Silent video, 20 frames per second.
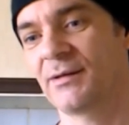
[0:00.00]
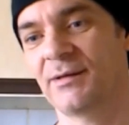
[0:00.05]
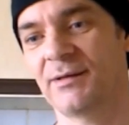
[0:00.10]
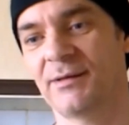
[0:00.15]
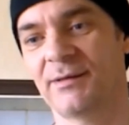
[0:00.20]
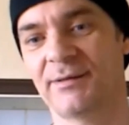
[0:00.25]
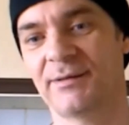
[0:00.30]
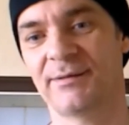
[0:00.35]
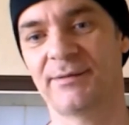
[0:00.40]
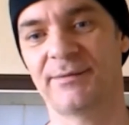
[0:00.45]

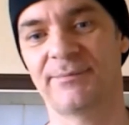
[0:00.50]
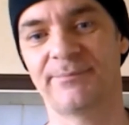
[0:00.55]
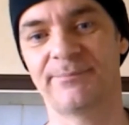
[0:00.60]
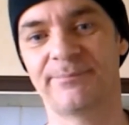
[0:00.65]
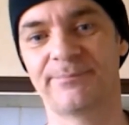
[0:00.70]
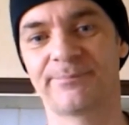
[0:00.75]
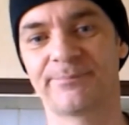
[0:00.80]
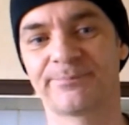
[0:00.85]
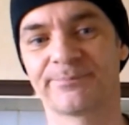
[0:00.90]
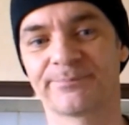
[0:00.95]

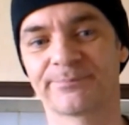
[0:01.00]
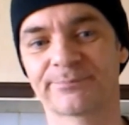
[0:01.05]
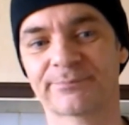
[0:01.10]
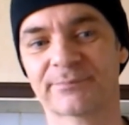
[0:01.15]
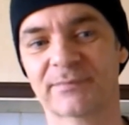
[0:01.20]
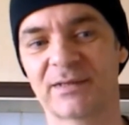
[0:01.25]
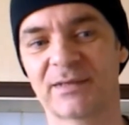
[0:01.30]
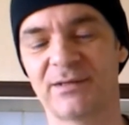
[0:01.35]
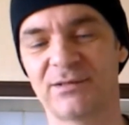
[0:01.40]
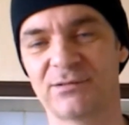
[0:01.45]
um,
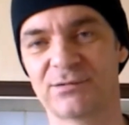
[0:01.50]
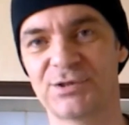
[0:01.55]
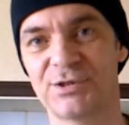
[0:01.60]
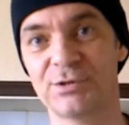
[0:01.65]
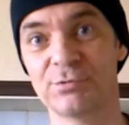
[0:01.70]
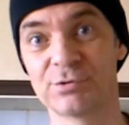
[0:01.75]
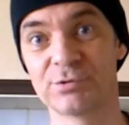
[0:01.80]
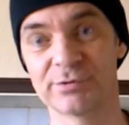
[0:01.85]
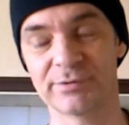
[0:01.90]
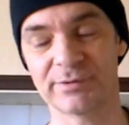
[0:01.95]
and
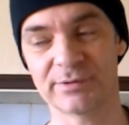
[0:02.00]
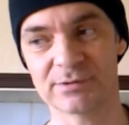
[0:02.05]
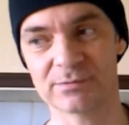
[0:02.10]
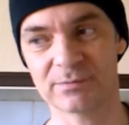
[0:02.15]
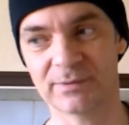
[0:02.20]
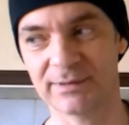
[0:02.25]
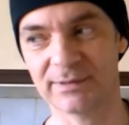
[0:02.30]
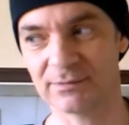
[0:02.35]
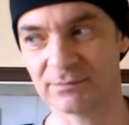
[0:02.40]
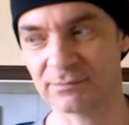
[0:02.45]
children as
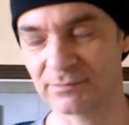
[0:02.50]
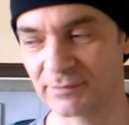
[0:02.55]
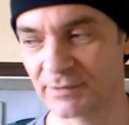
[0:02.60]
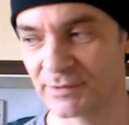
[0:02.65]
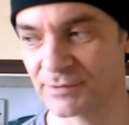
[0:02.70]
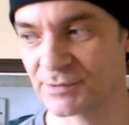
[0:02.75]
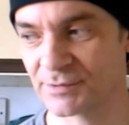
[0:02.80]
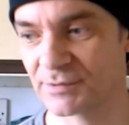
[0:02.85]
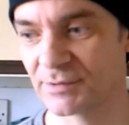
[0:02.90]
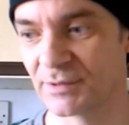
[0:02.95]
well,
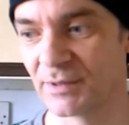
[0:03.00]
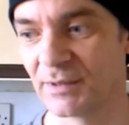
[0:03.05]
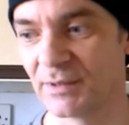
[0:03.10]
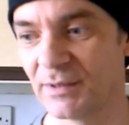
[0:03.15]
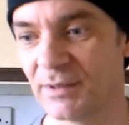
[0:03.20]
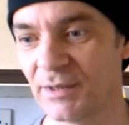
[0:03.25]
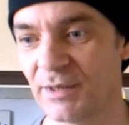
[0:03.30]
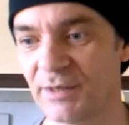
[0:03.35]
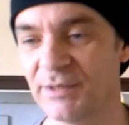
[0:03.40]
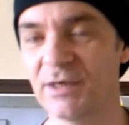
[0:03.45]
because
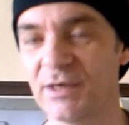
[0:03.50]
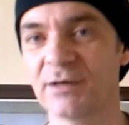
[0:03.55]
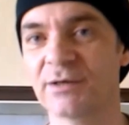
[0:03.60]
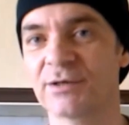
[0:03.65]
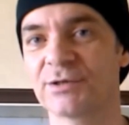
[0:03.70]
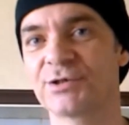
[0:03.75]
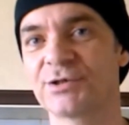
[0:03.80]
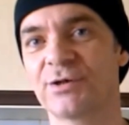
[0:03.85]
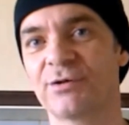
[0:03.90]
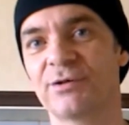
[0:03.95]
a
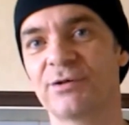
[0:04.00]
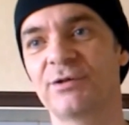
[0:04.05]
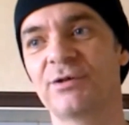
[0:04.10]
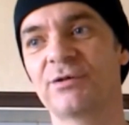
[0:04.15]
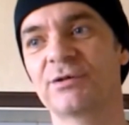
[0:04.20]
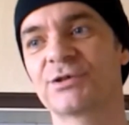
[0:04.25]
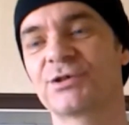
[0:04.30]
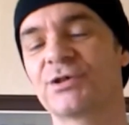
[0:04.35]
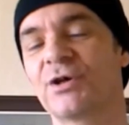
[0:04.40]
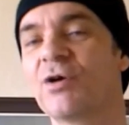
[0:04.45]
younger child,
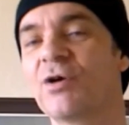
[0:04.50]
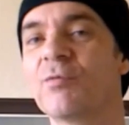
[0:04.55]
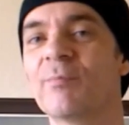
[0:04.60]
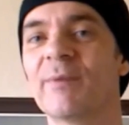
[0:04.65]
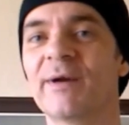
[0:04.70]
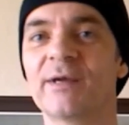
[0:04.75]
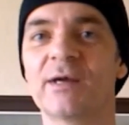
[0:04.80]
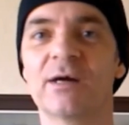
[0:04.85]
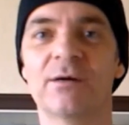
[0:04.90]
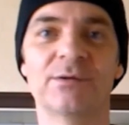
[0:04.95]
young
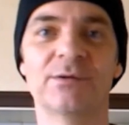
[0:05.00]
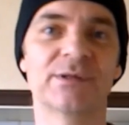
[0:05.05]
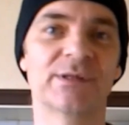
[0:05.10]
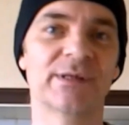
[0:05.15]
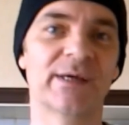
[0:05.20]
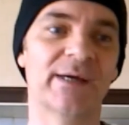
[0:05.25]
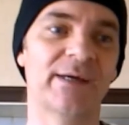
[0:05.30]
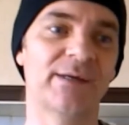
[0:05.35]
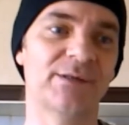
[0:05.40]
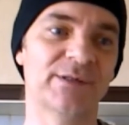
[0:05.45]
child may go into
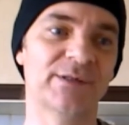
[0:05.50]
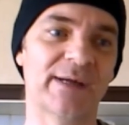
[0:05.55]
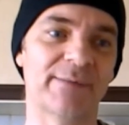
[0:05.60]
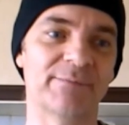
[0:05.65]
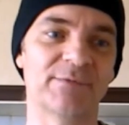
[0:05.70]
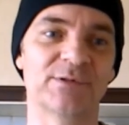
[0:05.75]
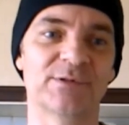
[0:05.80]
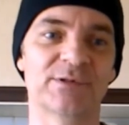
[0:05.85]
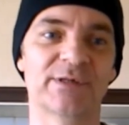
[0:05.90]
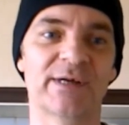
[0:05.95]
the cage,
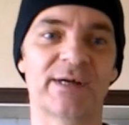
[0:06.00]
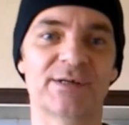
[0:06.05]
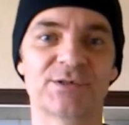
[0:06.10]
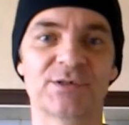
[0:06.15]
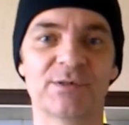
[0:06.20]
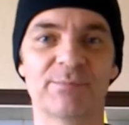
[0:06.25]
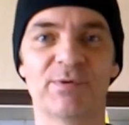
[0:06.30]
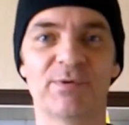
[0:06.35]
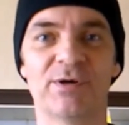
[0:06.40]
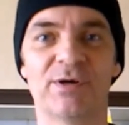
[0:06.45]
catch,
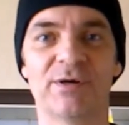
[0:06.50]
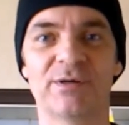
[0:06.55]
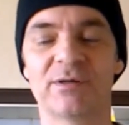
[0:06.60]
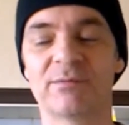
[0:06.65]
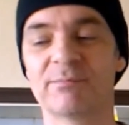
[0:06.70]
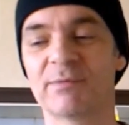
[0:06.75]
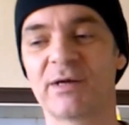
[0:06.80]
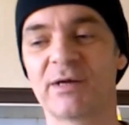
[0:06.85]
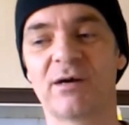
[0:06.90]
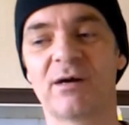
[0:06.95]
catch the bird,
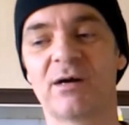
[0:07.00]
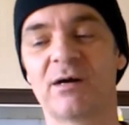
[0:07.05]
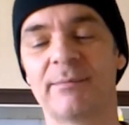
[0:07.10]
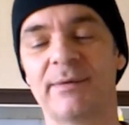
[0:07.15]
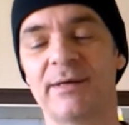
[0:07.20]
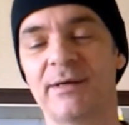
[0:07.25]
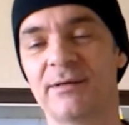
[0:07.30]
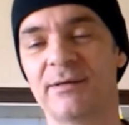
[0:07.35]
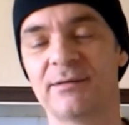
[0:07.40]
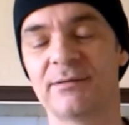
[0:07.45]
and may
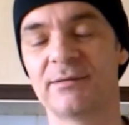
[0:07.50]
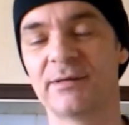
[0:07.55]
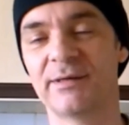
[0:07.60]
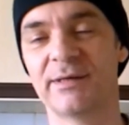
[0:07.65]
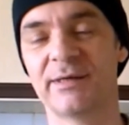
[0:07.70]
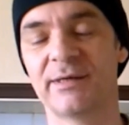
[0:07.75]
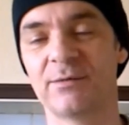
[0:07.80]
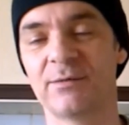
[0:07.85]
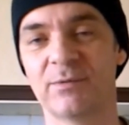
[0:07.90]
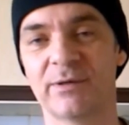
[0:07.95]
harm it in,
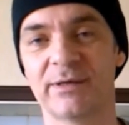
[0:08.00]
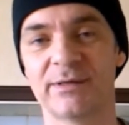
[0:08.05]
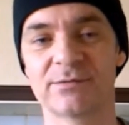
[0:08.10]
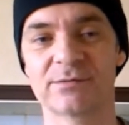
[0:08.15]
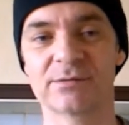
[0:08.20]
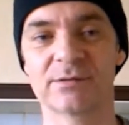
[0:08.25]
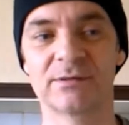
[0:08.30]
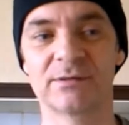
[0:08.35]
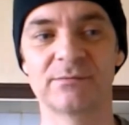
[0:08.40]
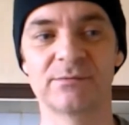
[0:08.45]
in any way.
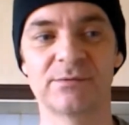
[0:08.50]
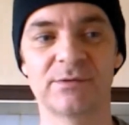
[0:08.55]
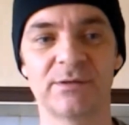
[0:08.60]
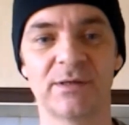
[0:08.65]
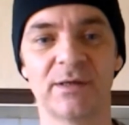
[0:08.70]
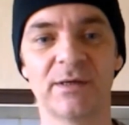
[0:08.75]
So